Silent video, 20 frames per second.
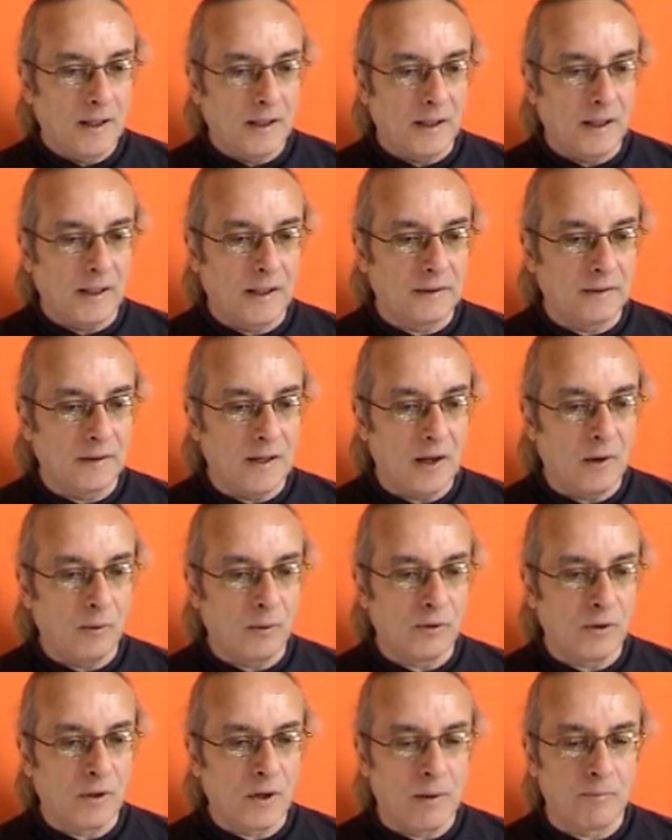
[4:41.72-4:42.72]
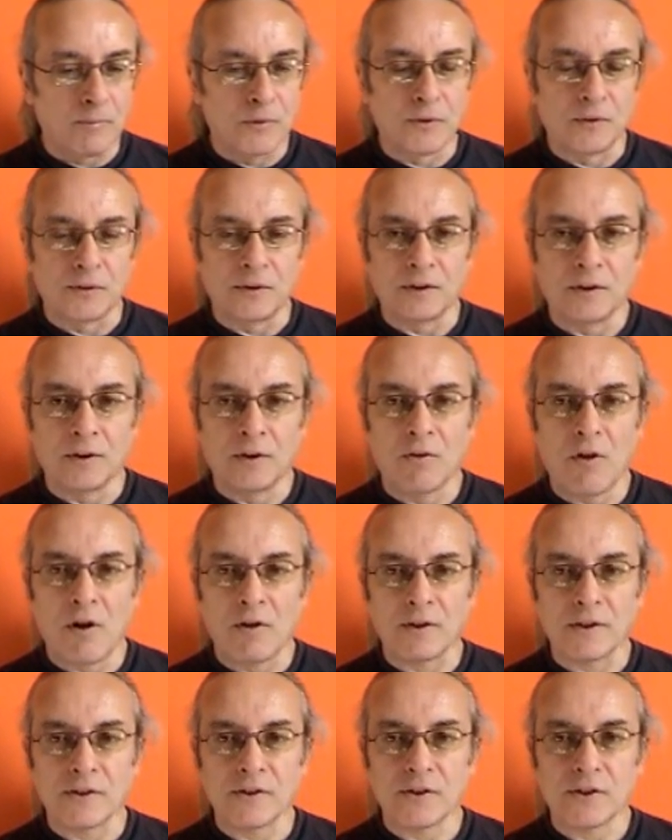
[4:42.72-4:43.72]
And now we come to the
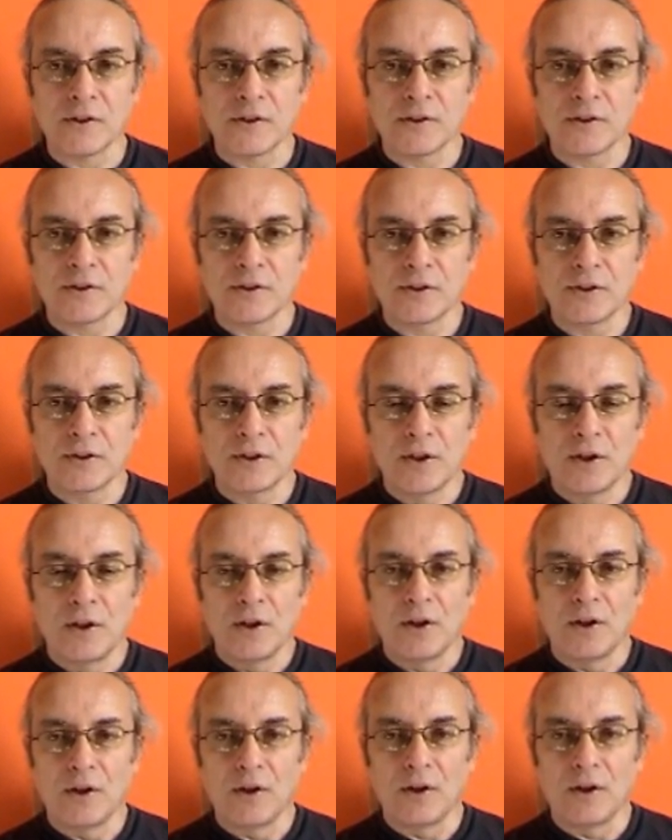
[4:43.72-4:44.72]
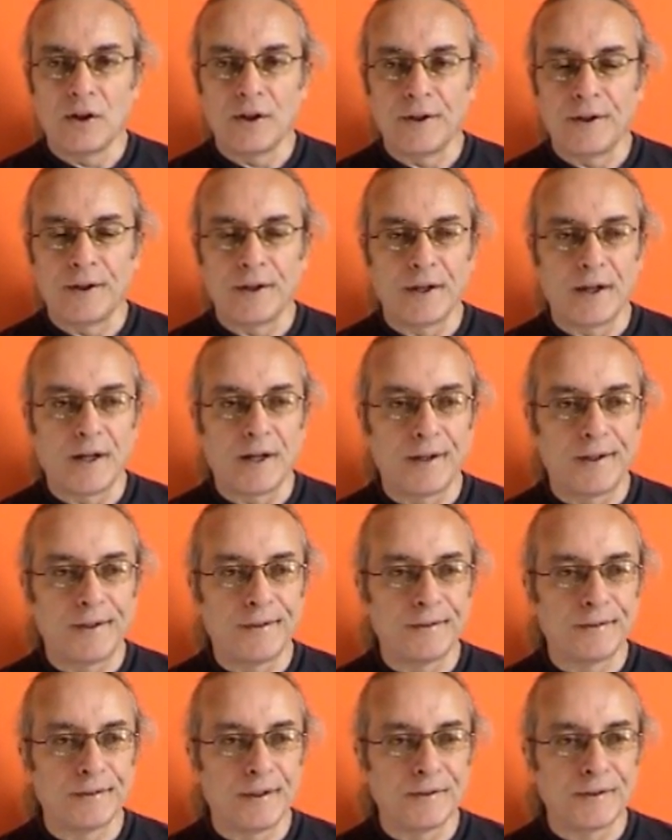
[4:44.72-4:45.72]
crux,
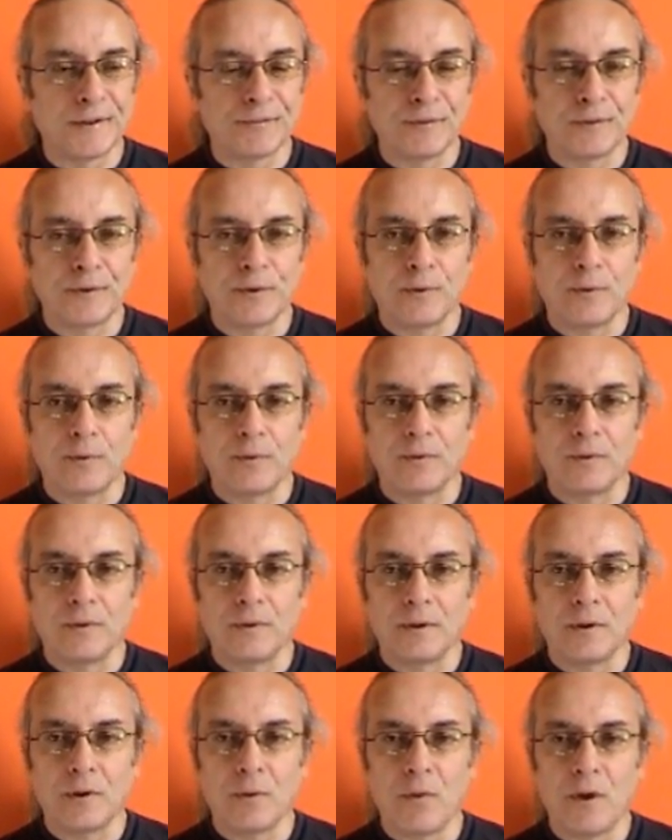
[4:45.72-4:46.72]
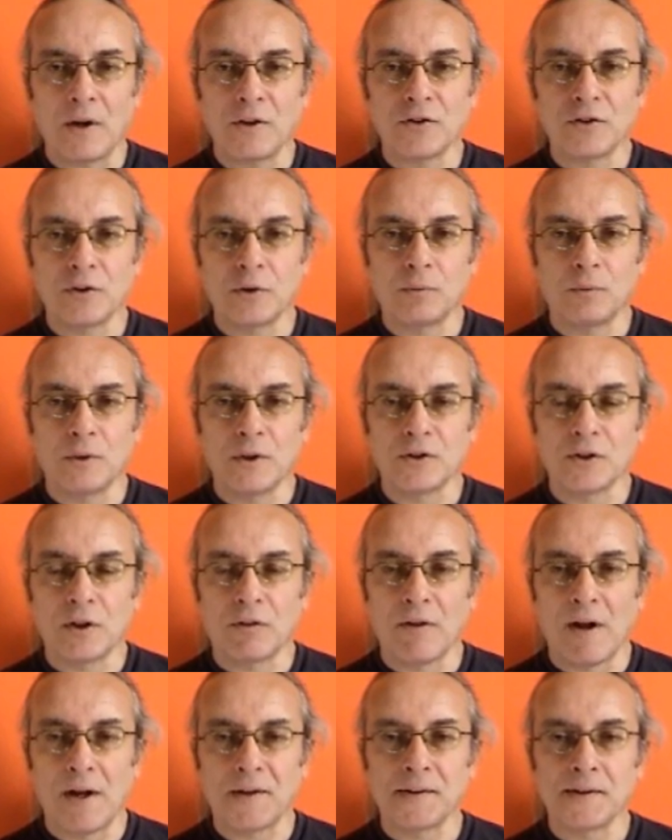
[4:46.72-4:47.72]
a difficult question which
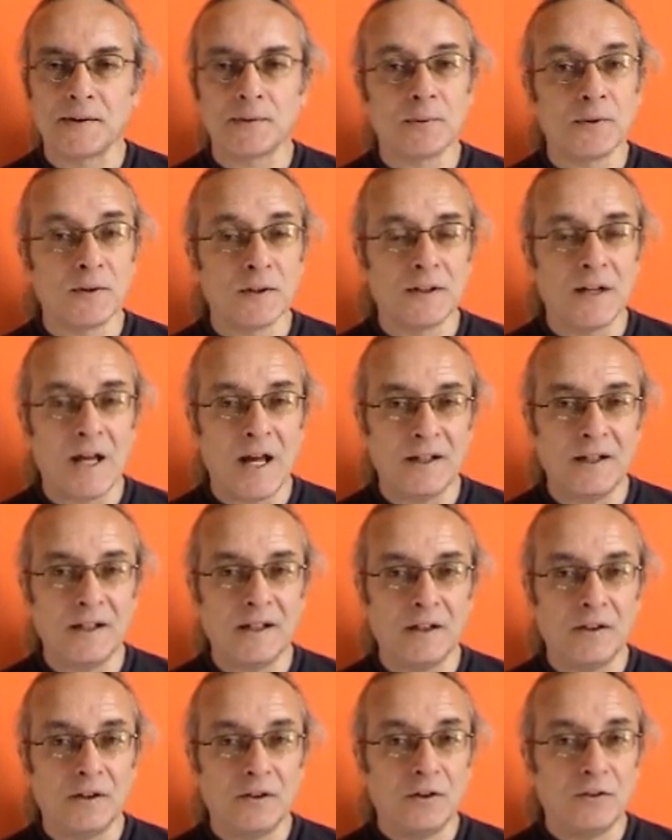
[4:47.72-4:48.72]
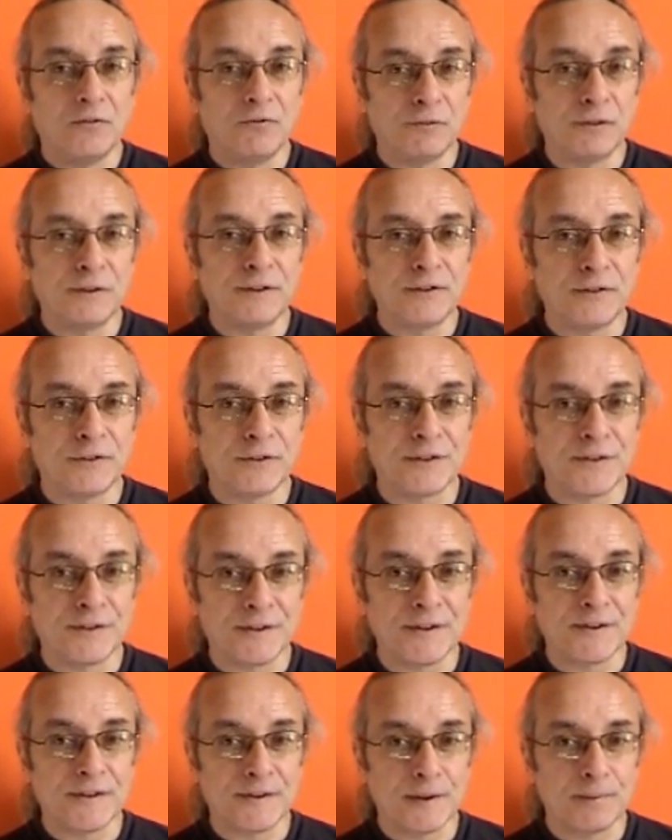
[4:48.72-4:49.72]
arises within any religious
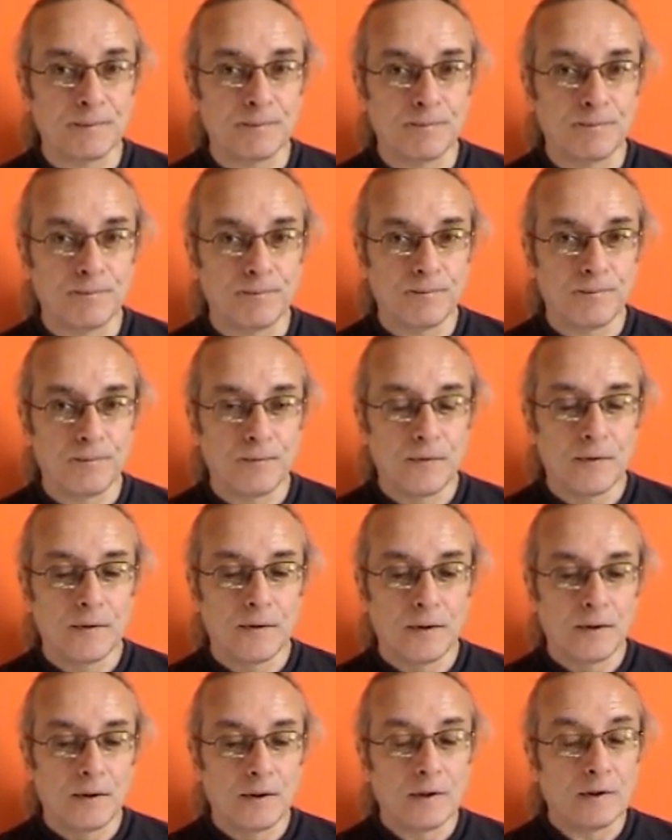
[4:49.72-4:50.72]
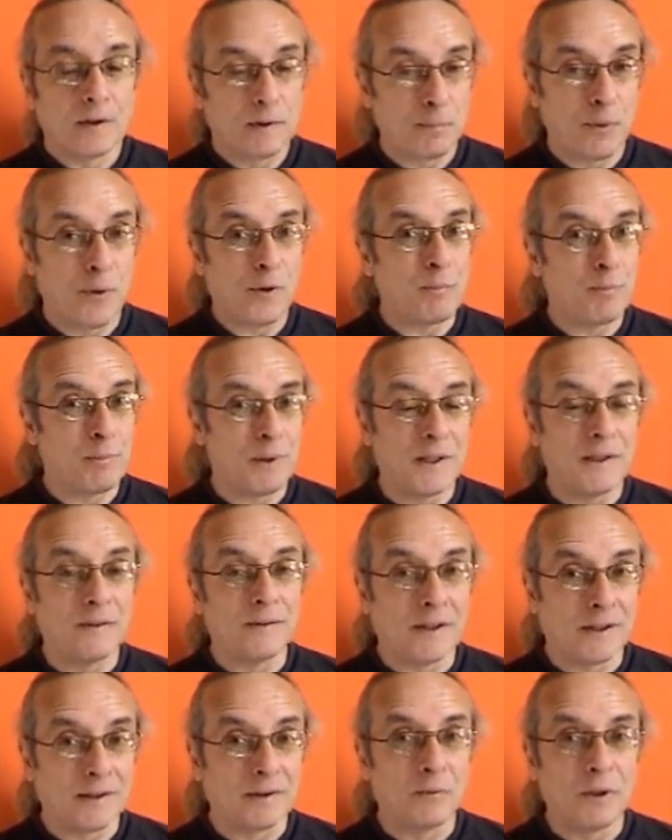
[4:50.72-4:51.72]
system. The point
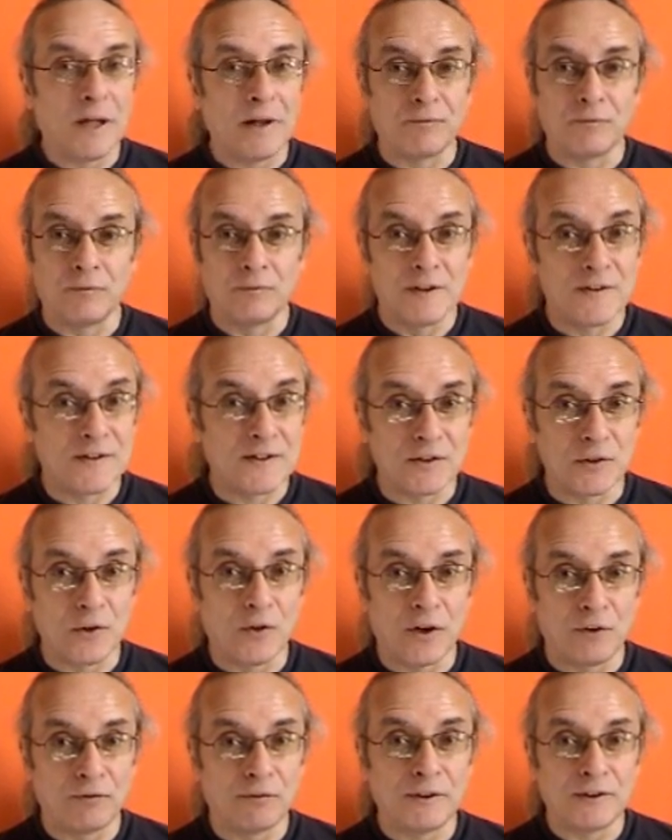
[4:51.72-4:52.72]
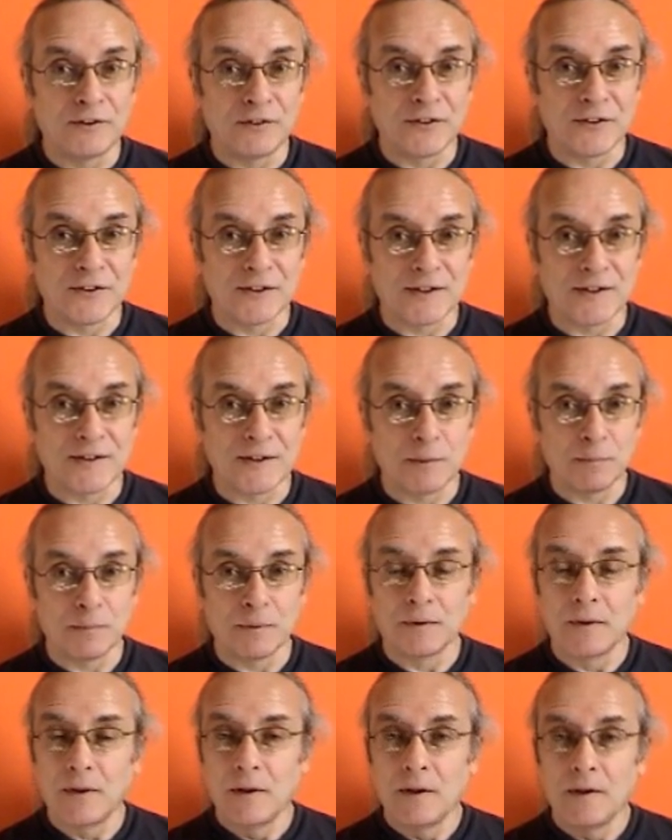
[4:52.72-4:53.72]
being that this is not a religious
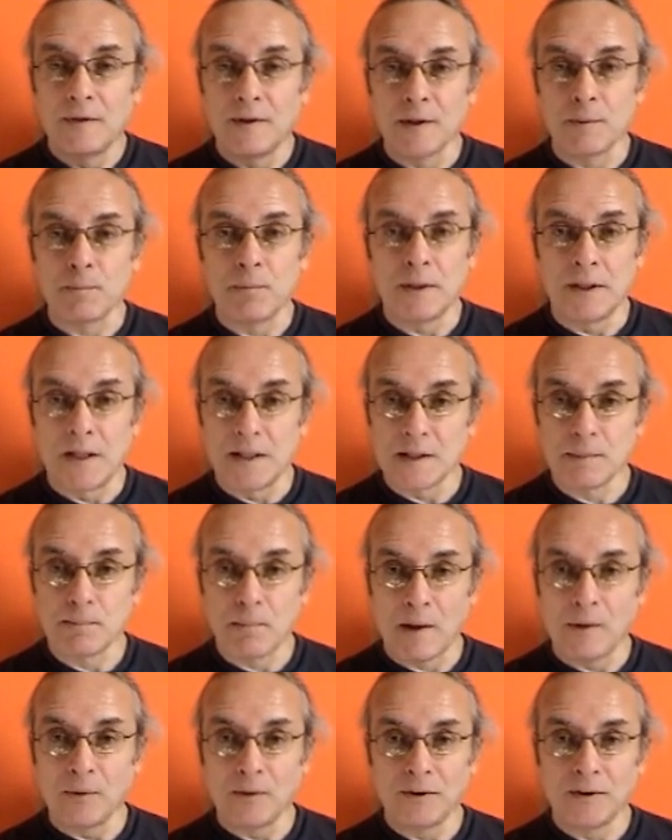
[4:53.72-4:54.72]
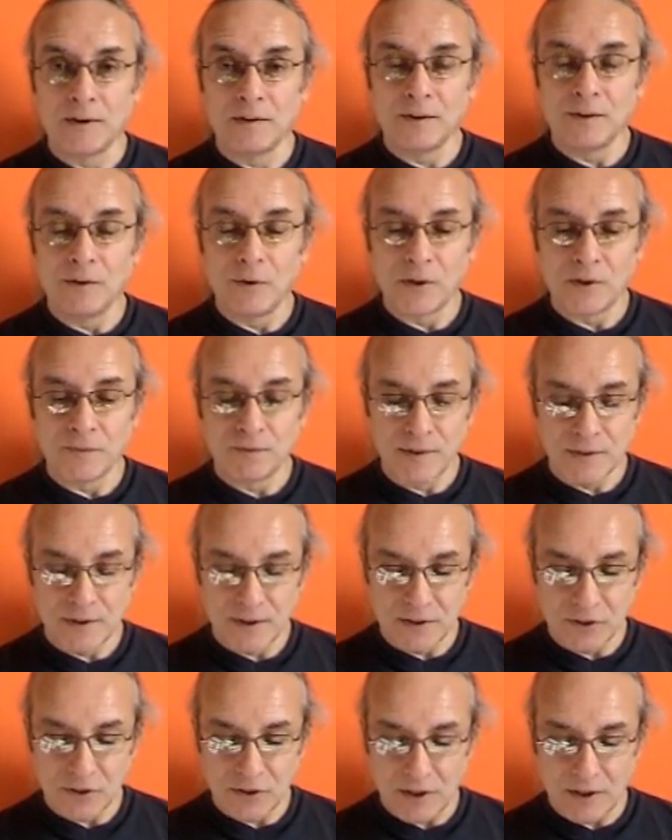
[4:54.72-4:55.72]
system that's being expounded in the Yoga
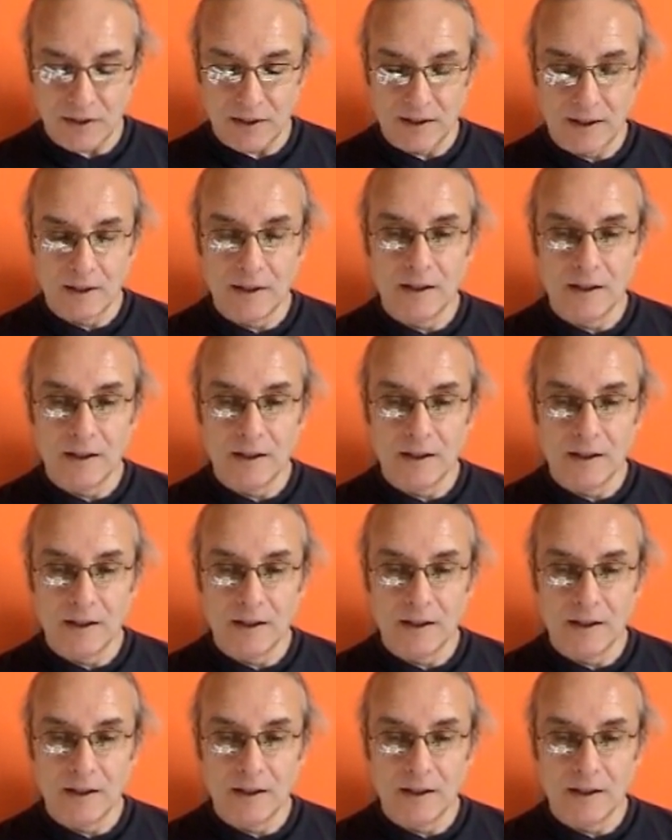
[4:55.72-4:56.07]
Vasistha,